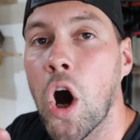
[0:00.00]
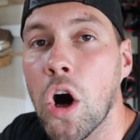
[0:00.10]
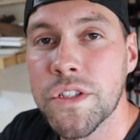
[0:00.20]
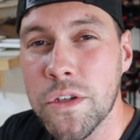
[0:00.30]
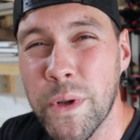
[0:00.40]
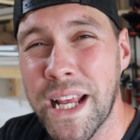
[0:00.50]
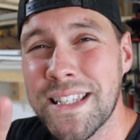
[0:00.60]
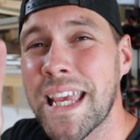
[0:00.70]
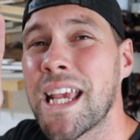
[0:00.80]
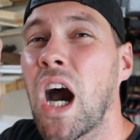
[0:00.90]
Also, when I
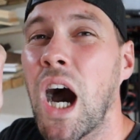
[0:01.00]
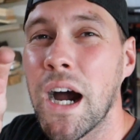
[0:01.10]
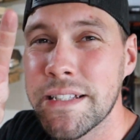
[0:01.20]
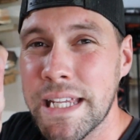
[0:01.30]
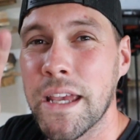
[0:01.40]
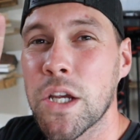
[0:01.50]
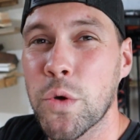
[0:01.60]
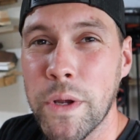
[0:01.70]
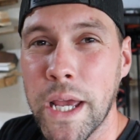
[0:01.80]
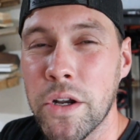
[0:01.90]
say content
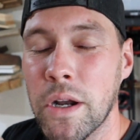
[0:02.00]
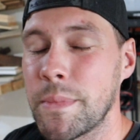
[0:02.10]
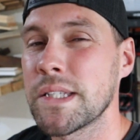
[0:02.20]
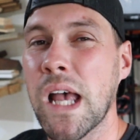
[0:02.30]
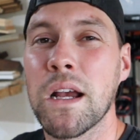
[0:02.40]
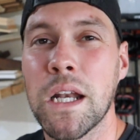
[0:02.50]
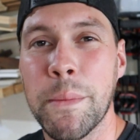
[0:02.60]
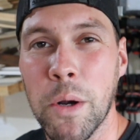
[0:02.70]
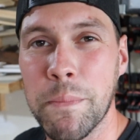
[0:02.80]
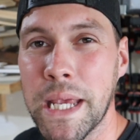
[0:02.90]
creator, I'm not talking
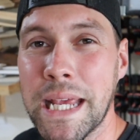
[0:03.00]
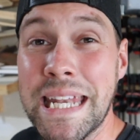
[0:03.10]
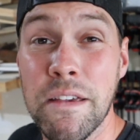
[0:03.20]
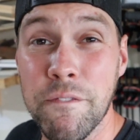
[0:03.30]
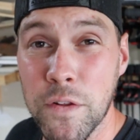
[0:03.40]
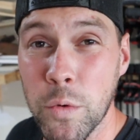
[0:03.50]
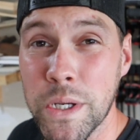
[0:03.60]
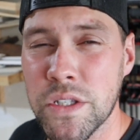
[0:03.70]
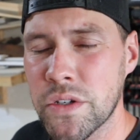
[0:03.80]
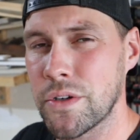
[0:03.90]
about being an
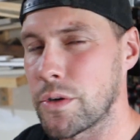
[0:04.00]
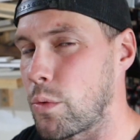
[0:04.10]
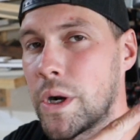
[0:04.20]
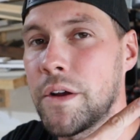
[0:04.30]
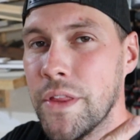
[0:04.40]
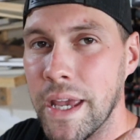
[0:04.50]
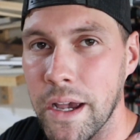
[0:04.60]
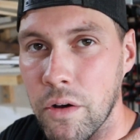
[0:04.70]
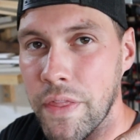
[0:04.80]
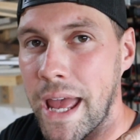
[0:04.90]
influencer or whatever the
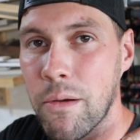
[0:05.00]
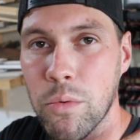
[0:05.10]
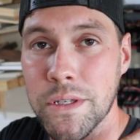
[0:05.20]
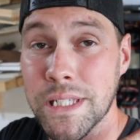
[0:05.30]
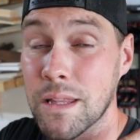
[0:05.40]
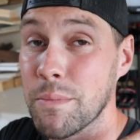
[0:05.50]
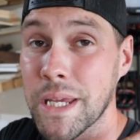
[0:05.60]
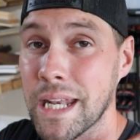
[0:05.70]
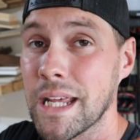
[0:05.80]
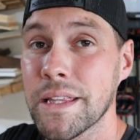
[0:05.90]
hell that was at the
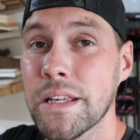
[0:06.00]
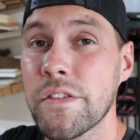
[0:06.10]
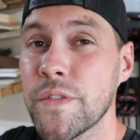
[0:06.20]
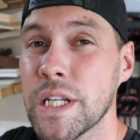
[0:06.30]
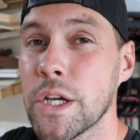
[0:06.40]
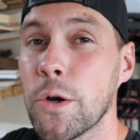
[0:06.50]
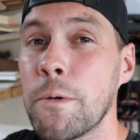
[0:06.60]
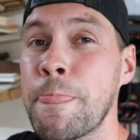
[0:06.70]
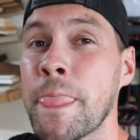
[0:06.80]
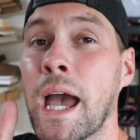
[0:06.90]
beginning of this video.
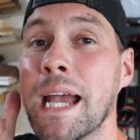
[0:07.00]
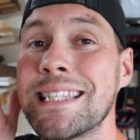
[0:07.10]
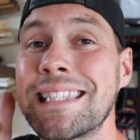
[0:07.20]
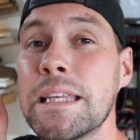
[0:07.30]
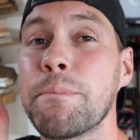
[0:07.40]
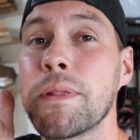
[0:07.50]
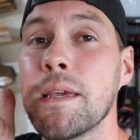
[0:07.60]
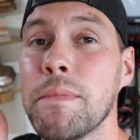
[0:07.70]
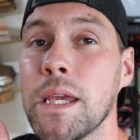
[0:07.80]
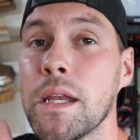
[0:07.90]
I
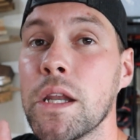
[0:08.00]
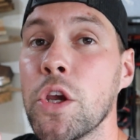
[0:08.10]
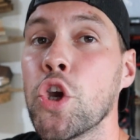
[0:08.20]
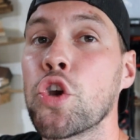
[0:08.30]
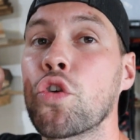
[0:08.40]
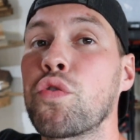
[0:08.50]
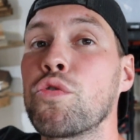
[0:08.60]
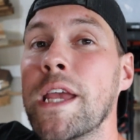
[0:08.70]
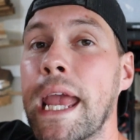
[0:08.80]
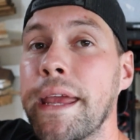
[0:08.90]
simply mean
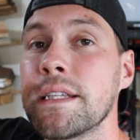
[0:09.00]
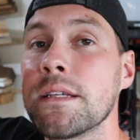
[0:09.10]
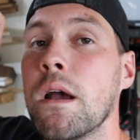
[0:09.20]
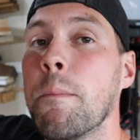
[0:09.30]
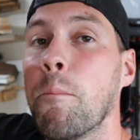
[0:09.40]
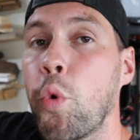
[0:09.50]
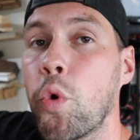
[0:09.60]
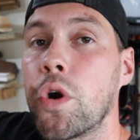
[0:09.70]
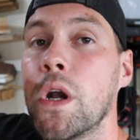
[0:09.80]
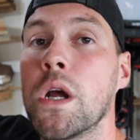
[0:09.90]
create
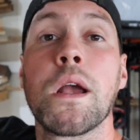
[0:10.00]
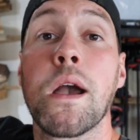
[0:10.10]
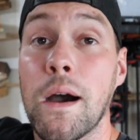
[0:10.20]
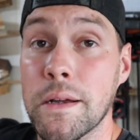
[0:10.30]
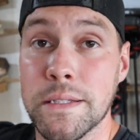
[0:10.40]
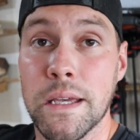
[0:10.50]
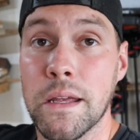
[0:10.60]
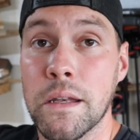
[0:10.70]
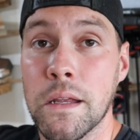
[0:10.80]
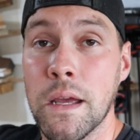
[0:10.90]
more
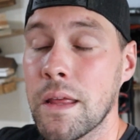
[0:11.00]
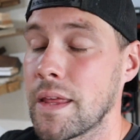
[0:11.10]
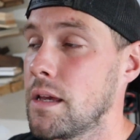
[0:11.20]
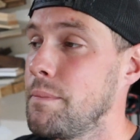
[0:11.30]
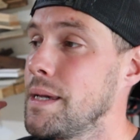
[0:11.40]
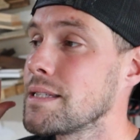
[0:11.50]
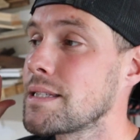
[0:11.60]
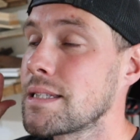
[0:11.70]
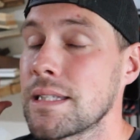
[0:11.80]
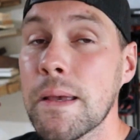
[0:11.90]
content. That could be as
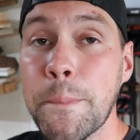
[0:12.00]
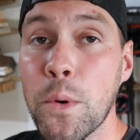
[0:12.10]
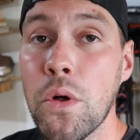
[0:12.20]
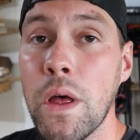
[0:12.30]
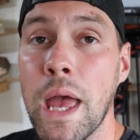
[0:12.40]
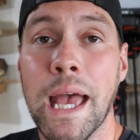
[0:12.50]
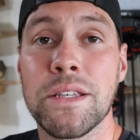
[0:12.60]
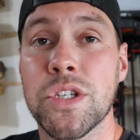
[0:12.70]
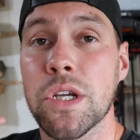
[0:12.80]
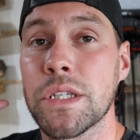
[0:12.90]
simple
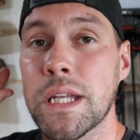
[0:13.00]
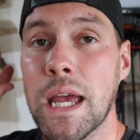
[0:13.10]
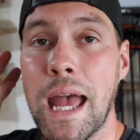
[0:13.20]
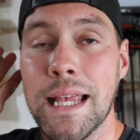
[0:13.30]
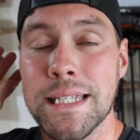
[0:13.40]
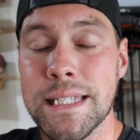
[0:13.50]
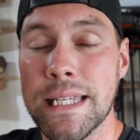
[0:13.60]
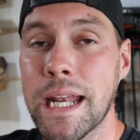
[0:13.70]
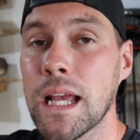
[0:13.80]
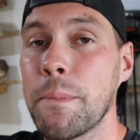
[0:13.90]
as just
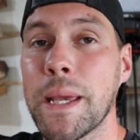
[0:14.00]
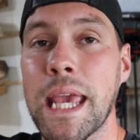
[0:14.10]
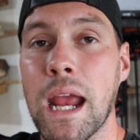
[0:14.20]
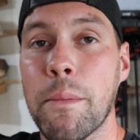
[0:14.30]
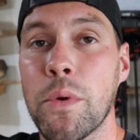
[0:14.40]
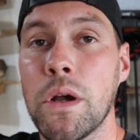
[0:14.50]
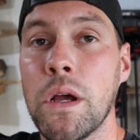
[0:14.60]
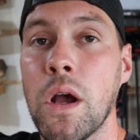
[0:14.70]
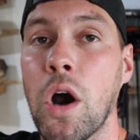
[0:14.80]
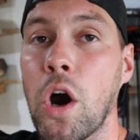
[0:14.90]
setting up a
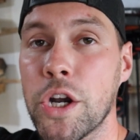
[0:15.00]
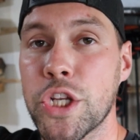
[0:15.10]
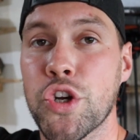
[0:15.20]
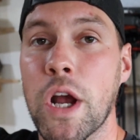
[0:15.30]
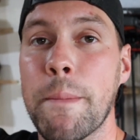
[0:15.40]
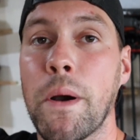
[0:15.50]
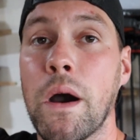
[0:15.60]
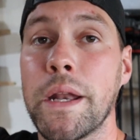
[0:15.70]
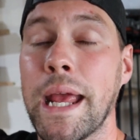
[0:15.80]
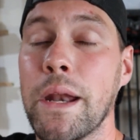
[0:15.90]
camera on a tripod